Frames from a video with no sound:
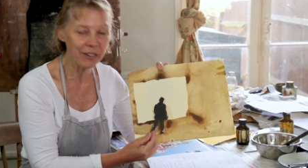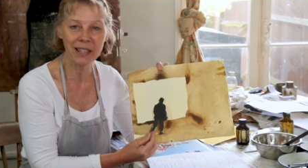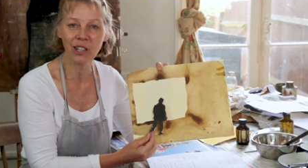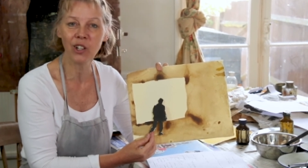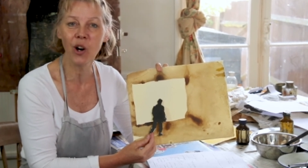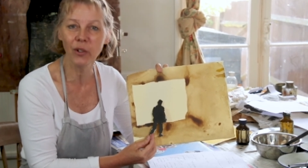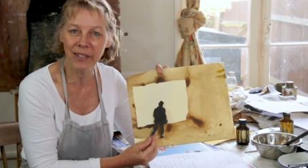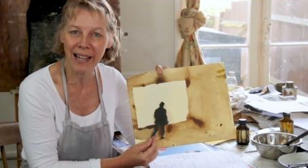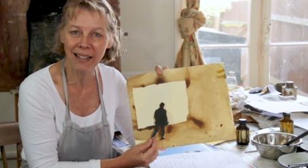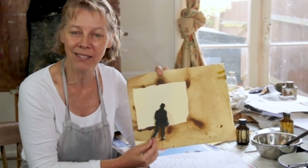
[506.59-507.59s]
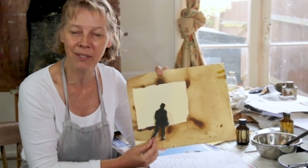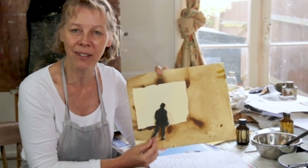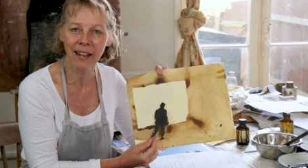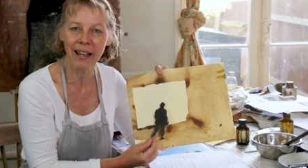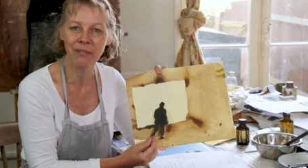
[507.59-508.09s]
in the context of
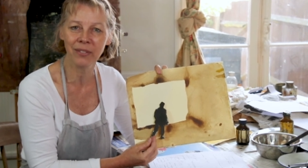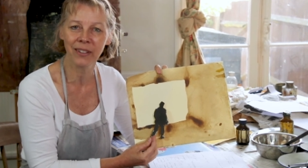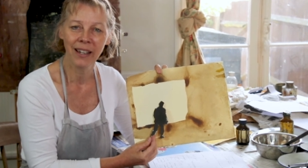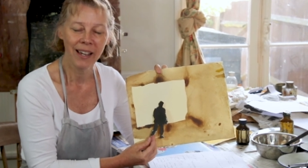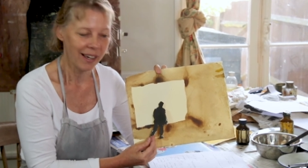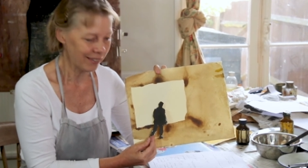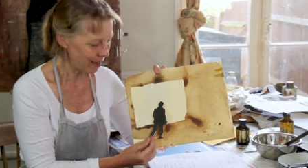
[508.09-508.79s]
life as